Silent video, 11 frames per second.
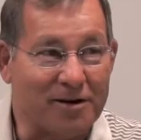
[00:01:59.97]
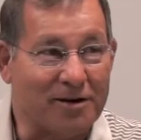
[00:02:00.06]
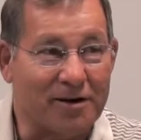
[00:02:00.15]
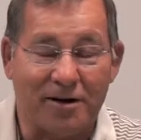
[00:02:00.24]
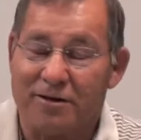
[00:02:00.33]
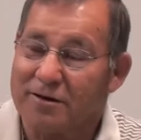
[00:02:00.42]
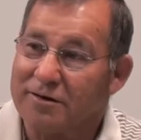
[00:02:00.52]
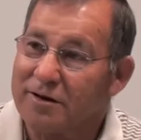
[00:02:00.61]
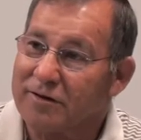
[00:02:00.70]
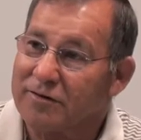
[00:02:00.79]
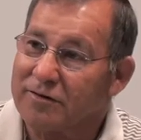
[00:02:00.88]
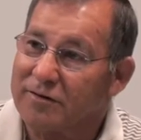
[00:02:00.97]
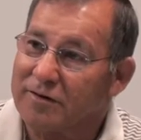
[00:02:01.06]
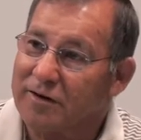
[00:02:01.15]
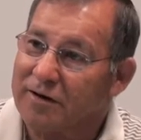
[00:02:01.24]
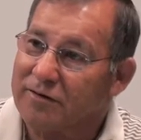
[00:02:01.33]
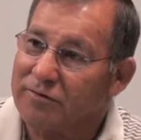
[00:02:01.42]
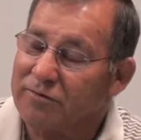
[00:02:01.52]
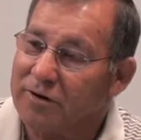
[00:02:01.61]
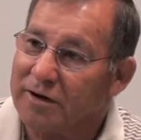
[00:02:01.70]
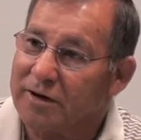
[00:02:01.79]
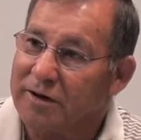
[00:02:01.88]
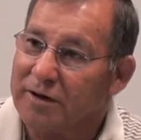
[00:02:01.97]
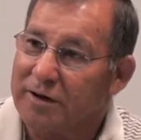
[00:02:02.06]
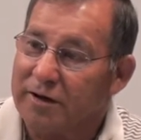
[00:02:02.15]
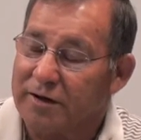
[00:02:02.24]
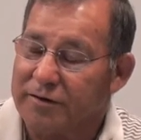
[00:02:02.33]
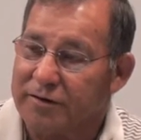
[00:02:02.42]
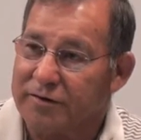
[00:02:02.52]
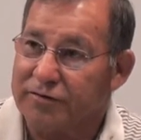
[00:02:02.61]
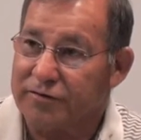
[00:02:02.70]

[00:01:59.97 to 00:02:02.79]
And I think that is why this